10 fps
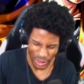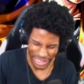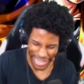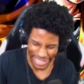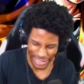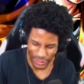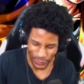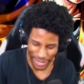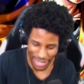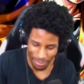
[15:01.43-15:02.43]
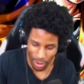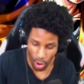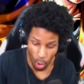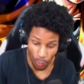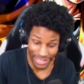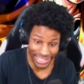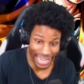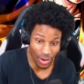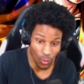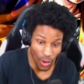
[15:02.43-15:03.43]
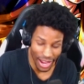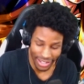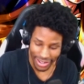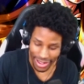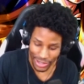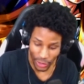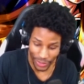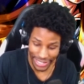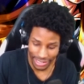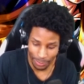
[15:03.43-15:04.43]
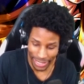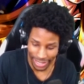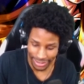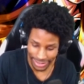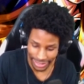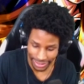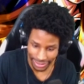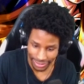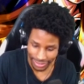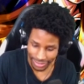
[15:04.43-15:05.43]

Taste the rainbow. Oh, we slot one? No, he is beyond dead here.